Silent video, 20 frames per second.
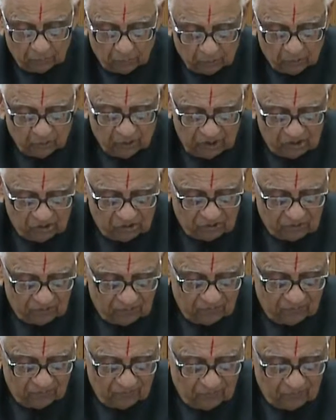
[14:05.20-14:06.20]
and prejudice,
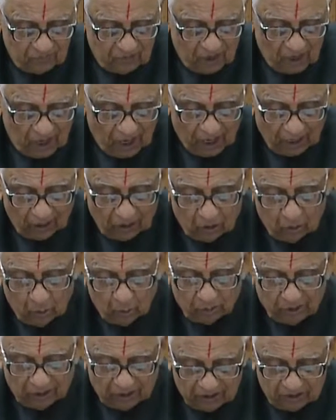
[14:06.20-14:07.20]

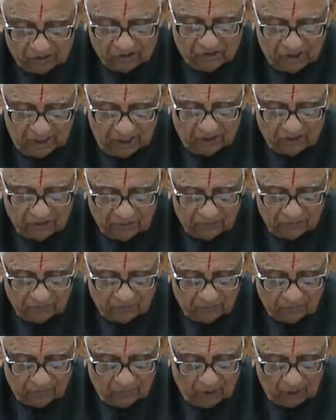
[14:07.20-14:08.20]
untruth and deceit,
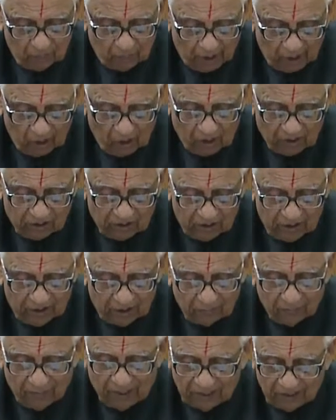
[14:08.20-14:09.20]

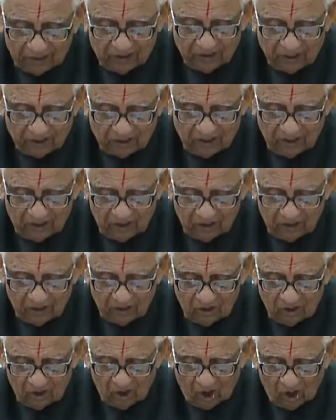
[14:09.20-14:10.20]
bigotry and malignity
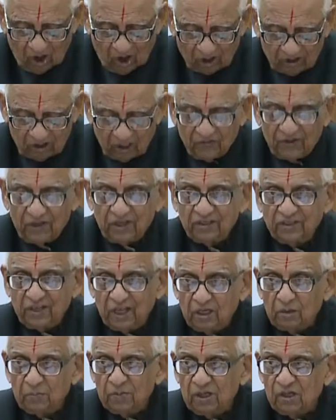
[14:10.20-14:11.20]
are the very
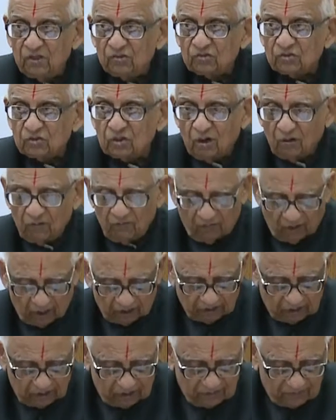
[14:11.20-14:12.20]
enemies of
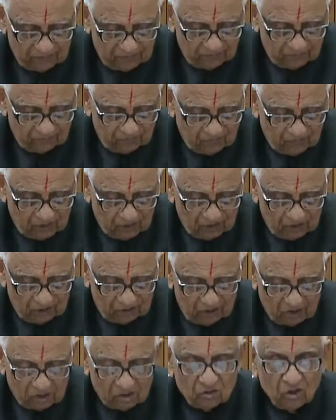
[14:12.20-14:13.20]
vada.
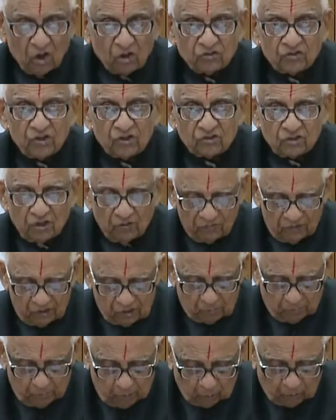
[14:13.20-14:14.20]
The staunchest of
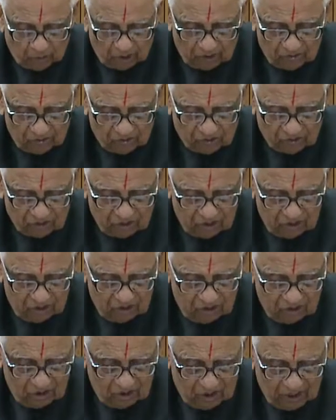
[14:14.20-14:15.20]
disputants
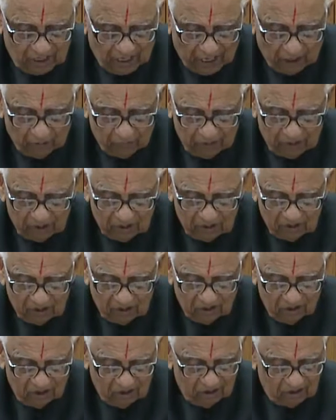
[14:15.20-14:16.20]
have been
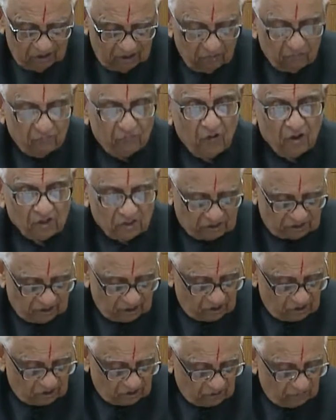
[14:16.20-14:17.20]
the
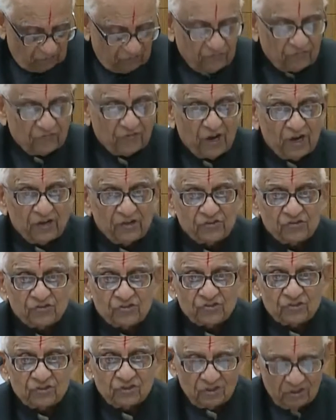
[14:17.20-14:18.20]
fastest of
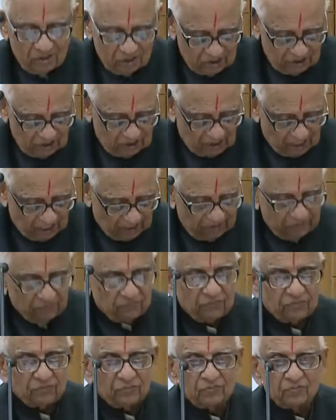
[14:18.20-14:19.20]
friends in
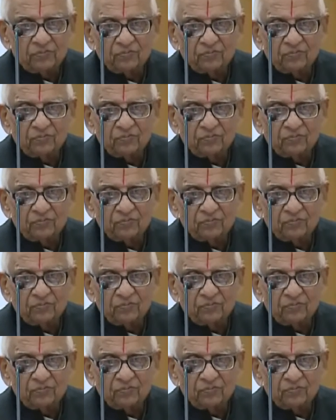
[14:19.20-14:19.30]
life.